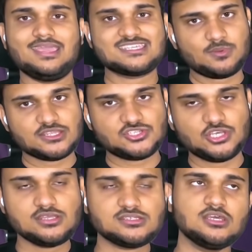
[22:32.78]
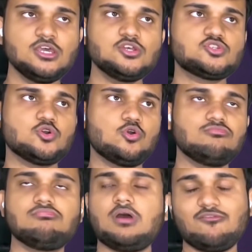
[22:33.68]
Express.js.
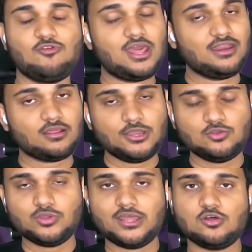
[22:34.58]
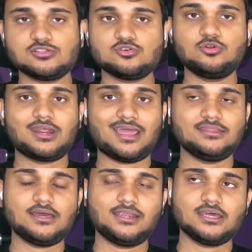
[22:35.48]
So I would highly recommend you can also
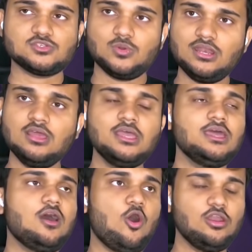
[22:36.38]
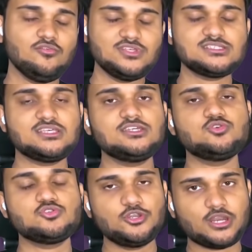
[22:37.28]
try that as well. All of these things
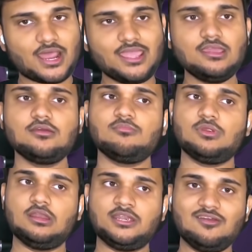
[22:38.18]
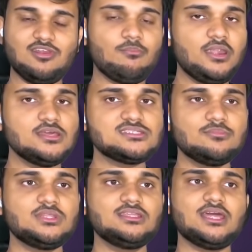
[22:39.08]
you should try. Development is
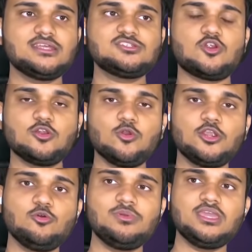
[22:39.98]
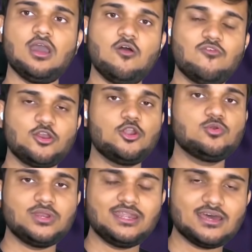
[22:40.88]
something that is not going to be a 1 or
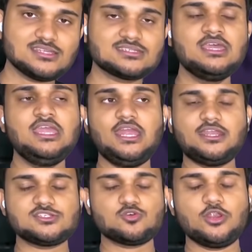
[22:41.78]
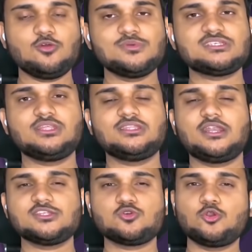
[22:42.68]
2 day task. It is going to be something
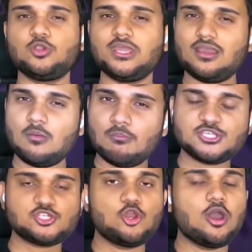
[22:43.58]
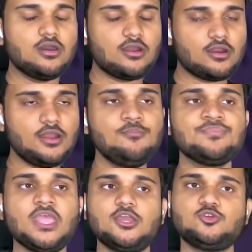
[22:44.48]
that is going to take a much longer run.
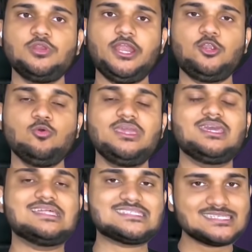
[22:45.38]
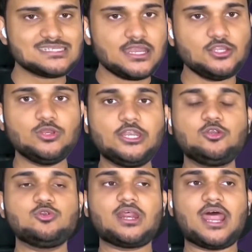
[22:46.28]
You need to be consistent. You
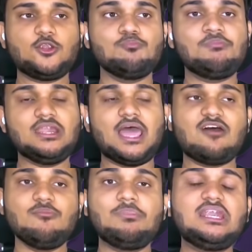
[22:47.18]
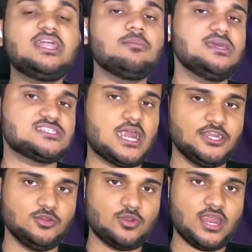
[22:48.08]
need to try to build, have a builder based
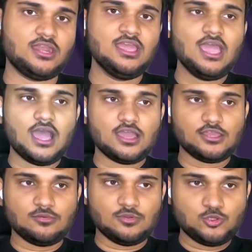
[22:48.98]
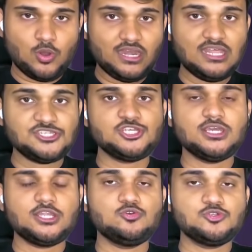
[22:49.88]
attitude, right? You are an
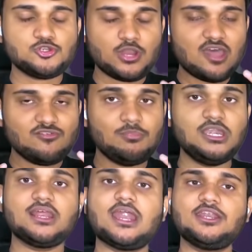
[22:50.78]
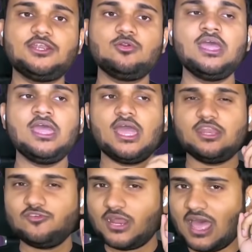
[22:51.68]
engineer, you should have a builder attitude.
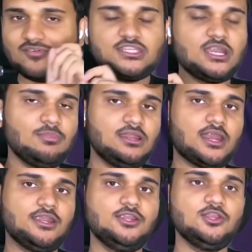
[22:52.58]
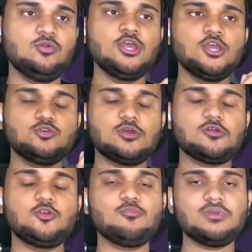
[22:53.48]
And if you are having that builder attitude, you
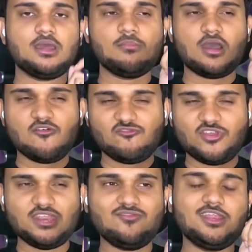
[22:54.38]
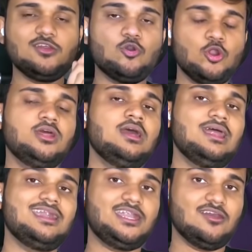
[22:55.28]
are going to become a very, very good
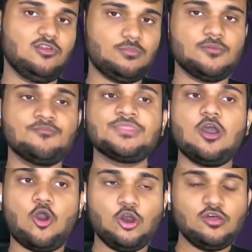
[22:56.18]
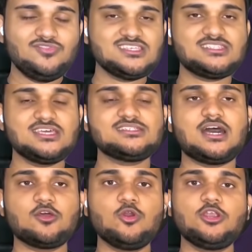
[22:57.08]
developer. All of these
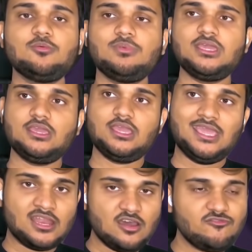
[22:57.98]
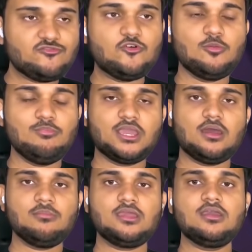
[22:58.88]
things are going to be enough for
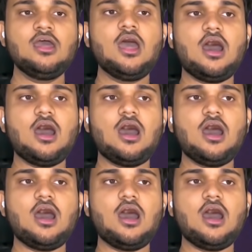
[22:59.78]
becoming,